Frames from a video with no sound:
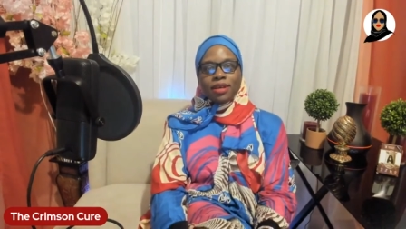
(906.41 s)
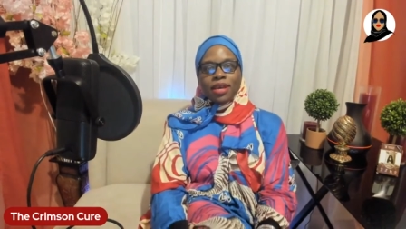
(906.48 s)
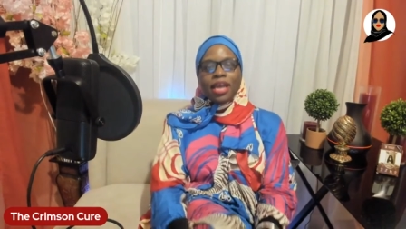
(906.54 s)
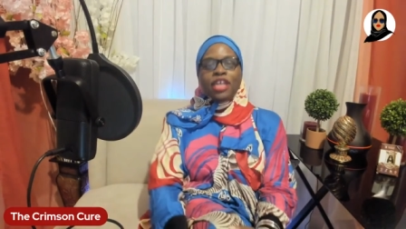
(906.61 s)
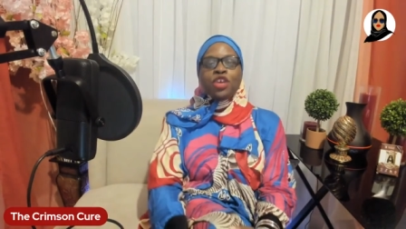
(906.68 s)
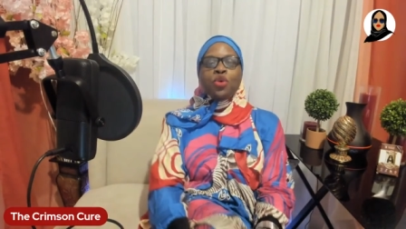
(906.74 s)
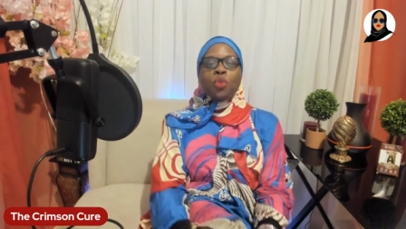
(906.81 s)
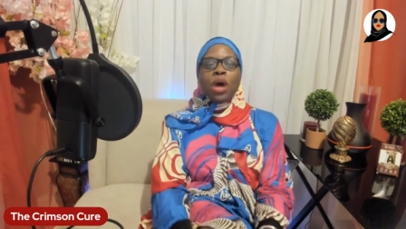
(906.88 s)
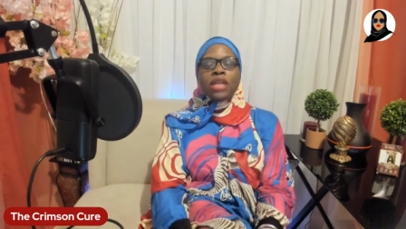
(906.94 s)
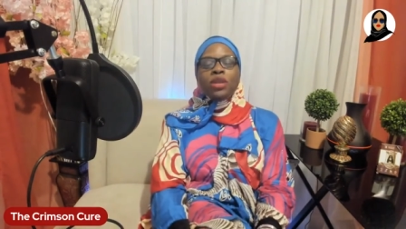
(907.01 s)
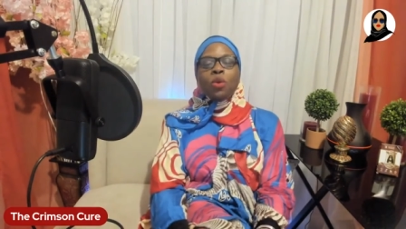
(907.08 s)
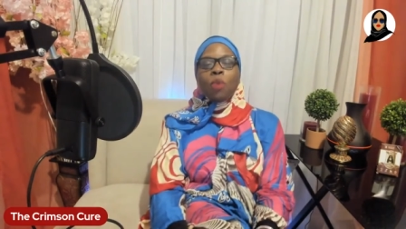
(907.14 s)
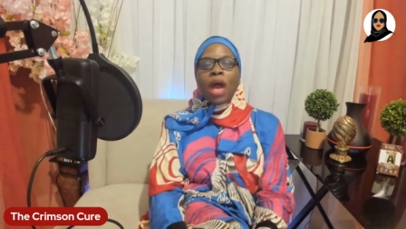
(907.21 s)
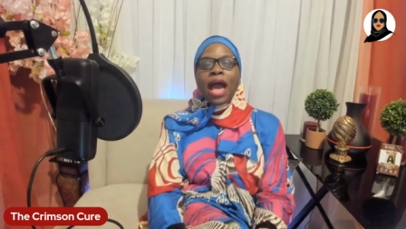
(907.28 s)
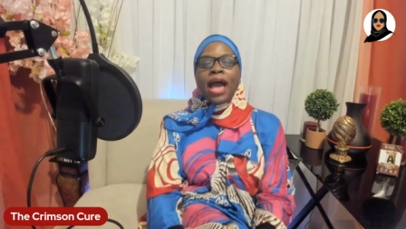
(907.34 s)
And you
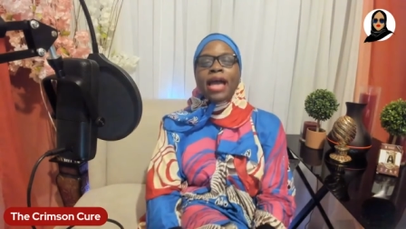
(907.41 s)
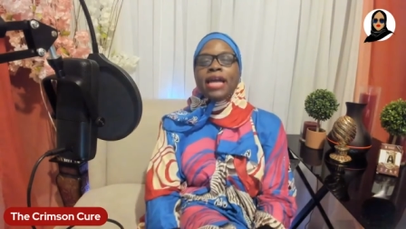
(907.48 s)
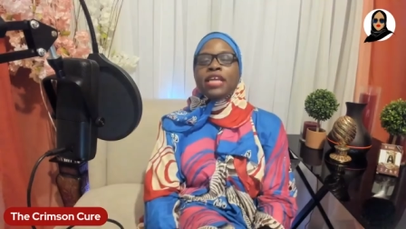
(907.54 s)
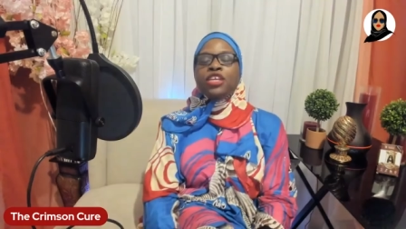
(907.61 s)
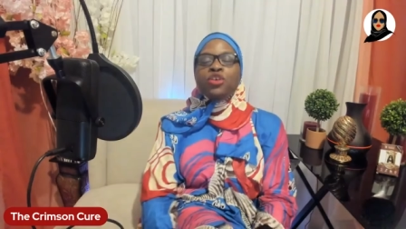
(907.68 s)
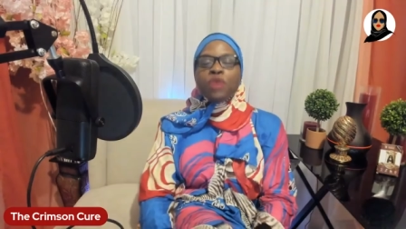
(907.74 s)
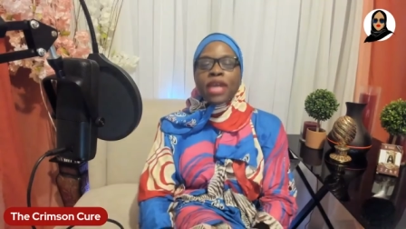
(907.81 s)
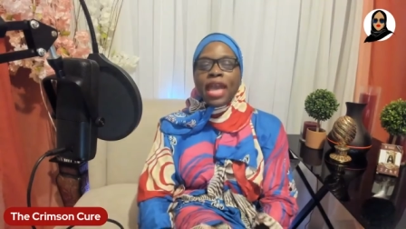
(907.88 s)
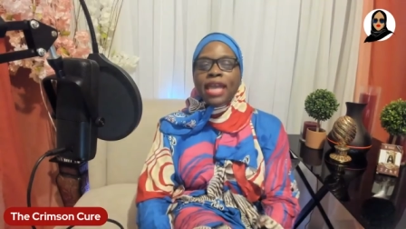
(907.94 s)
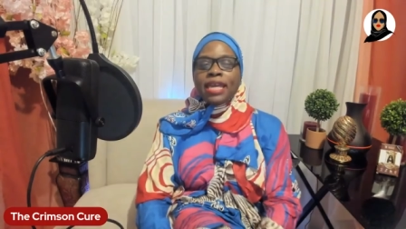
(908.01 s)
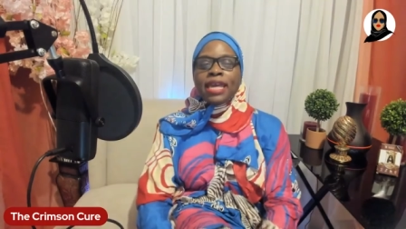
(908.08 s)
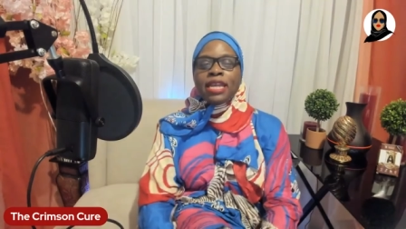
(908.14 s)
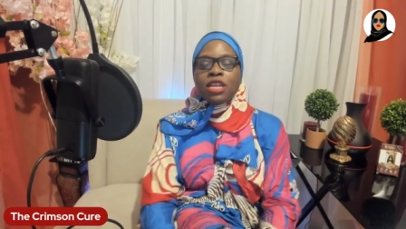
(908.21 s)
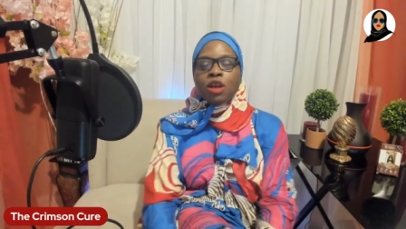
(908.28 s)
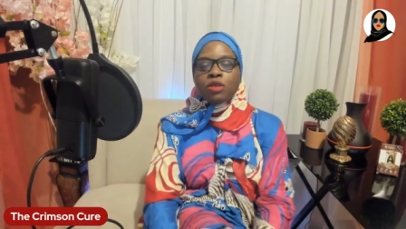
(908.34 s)
wonder why you can't
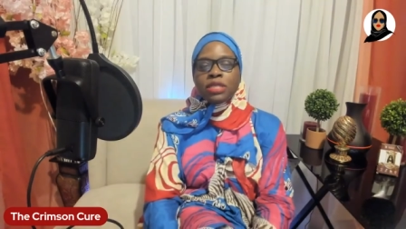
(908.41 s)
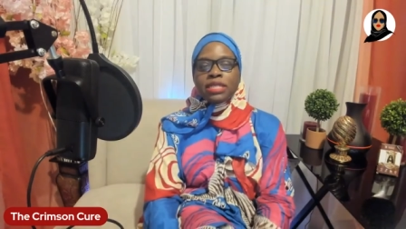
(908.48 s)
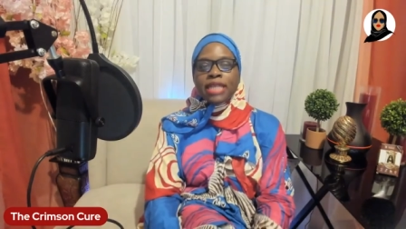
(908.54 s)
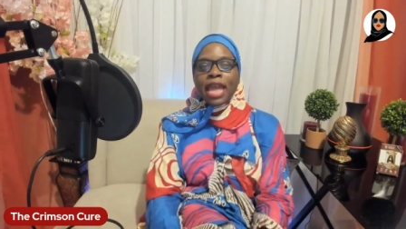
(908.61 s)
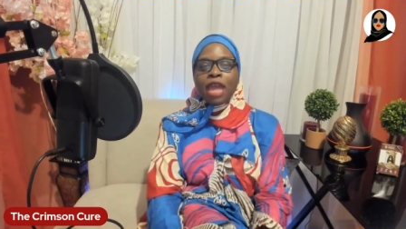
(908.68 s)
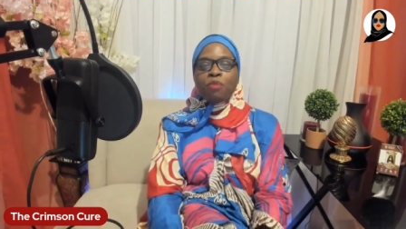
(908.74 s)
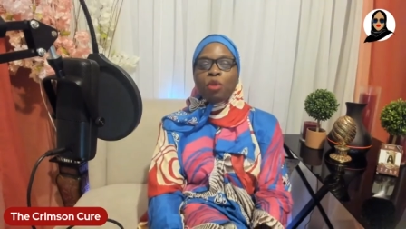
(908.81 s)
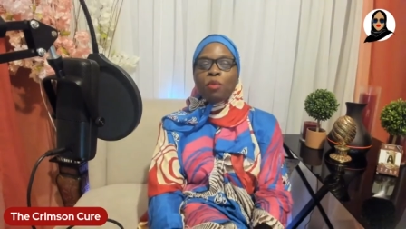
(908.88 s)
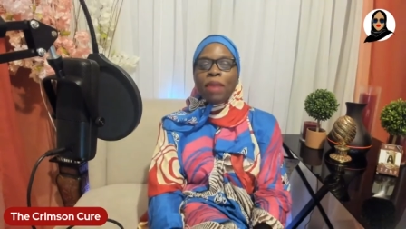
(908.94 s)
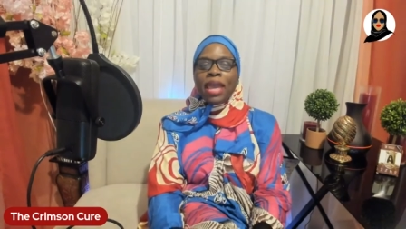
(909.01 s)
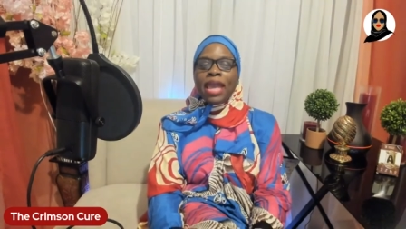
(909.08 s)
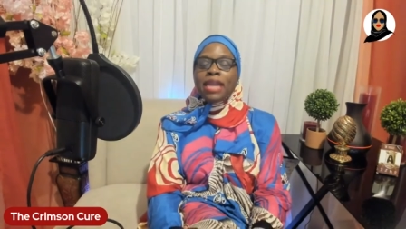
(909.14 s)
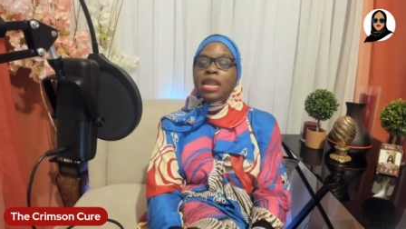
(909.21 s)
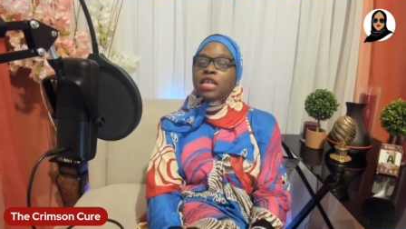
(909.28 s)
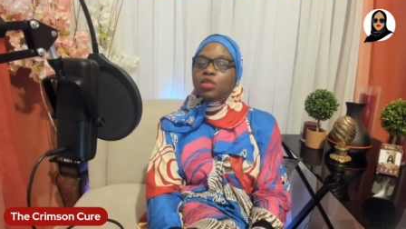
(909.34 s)
get no stable
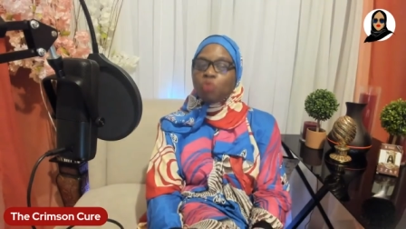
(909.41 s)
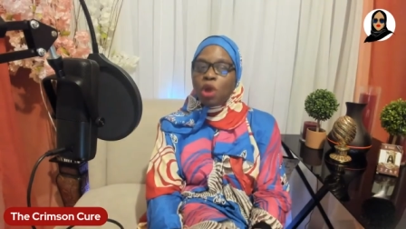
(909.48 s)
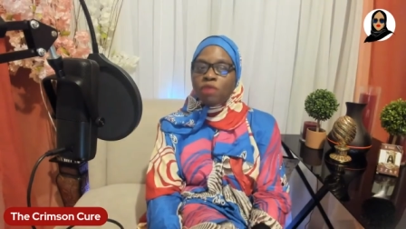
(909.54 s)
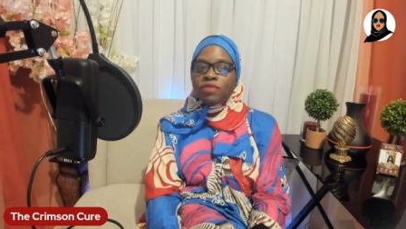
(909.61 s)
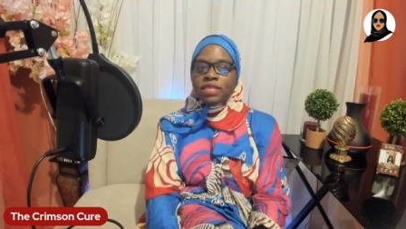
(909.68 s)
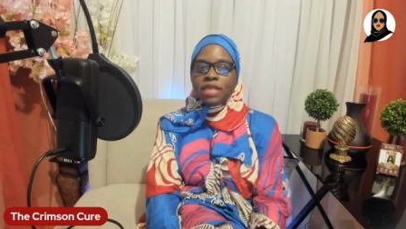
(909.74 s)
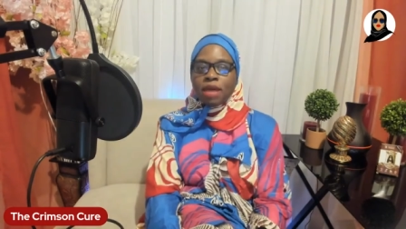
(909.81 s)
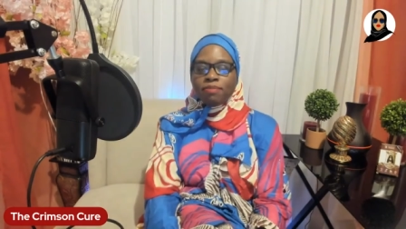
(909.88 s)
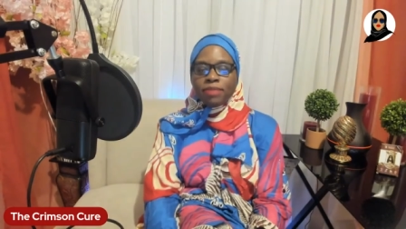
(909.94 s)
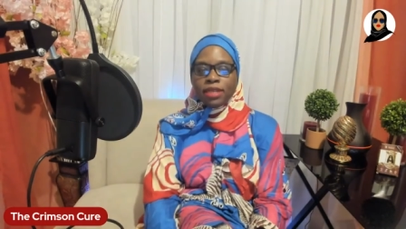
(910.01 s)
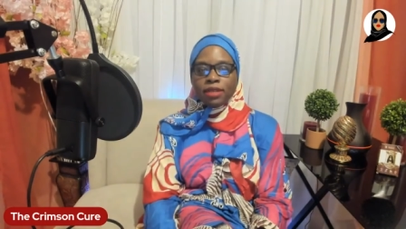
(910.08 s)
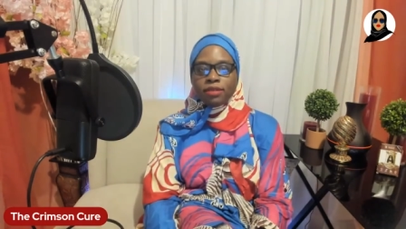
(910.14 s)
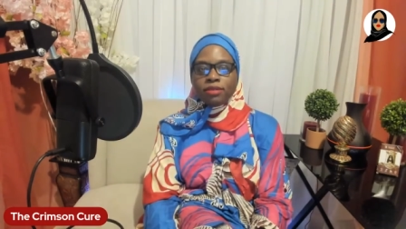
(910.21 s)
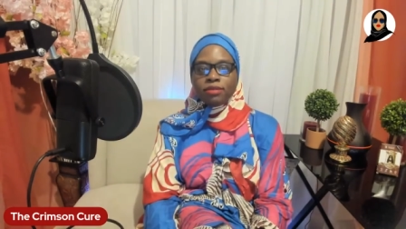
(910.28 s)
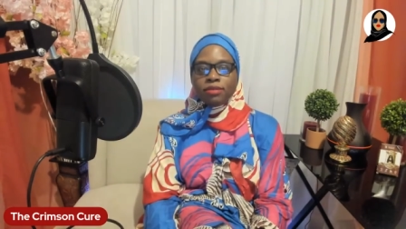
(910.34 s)
man that's worth something.